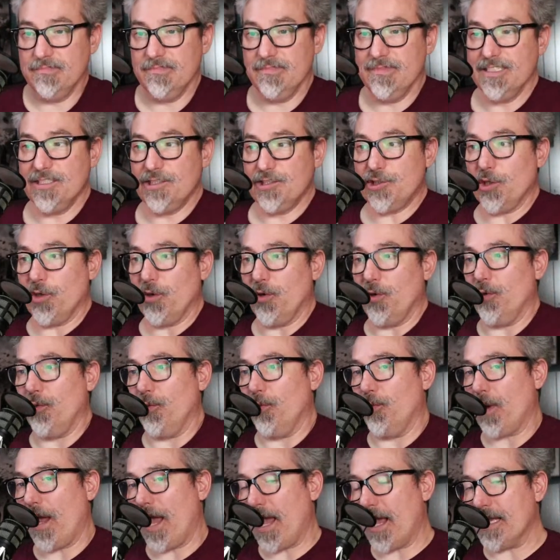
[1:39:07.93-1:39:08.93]
So
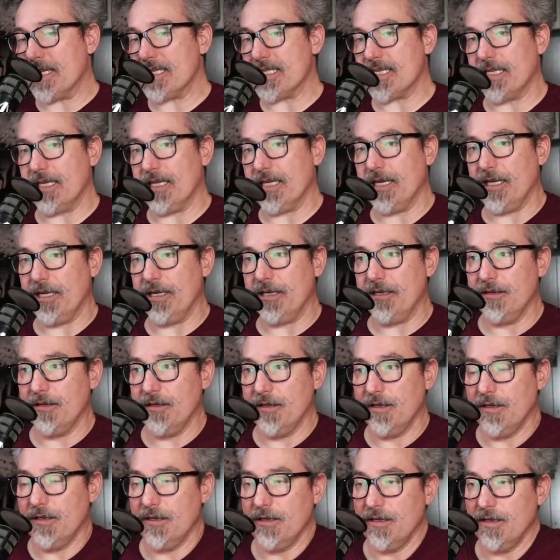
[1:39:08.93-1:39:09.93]
as a
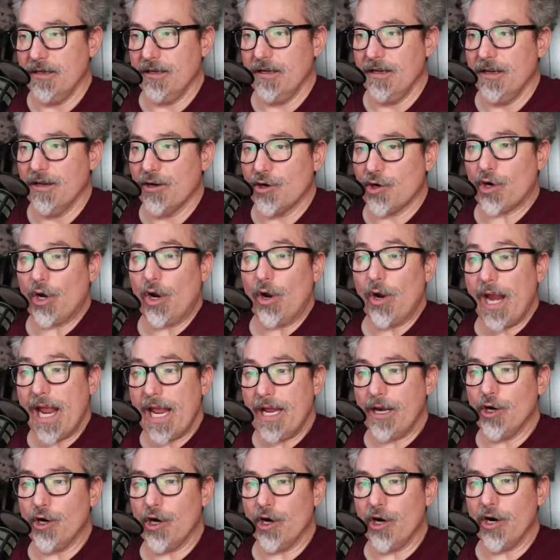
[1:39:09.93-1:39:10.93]

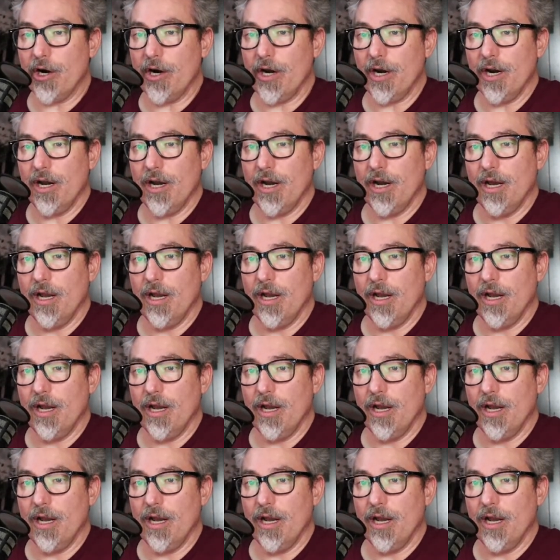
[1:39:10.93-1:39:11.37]
creator,